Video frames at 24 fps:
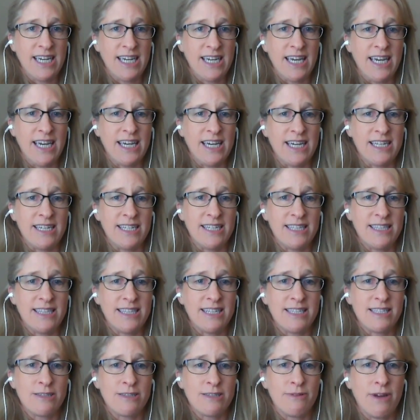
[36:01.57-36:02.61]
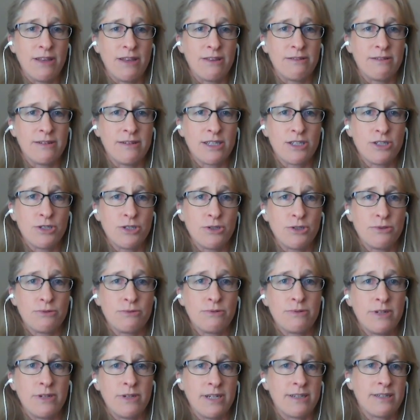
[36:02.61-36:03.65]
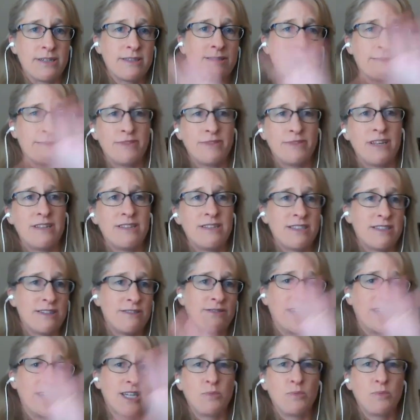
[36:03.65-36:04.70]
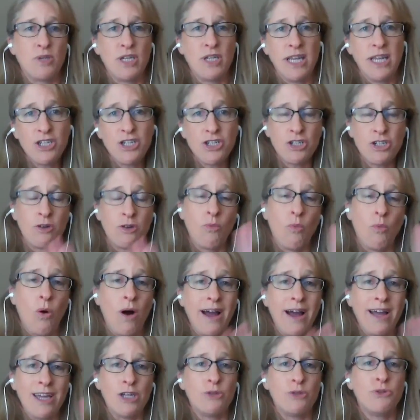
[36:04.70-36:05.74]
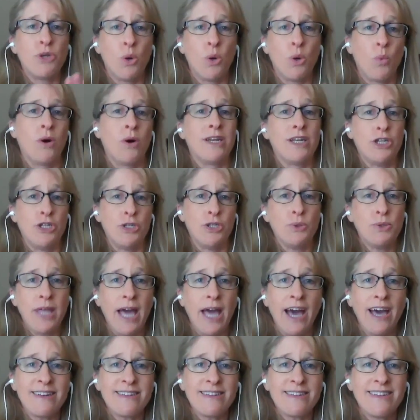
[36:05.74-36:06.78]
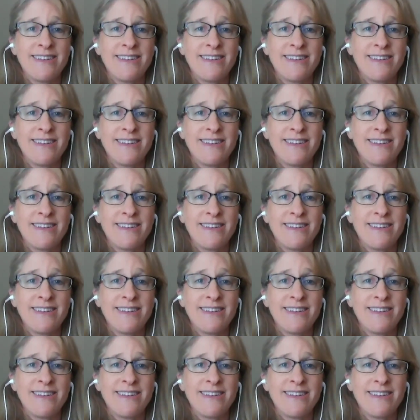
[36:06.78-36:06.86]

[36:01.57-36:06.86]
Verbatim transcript: And that's a rather extra, extensive explanation of why you don't want to do that.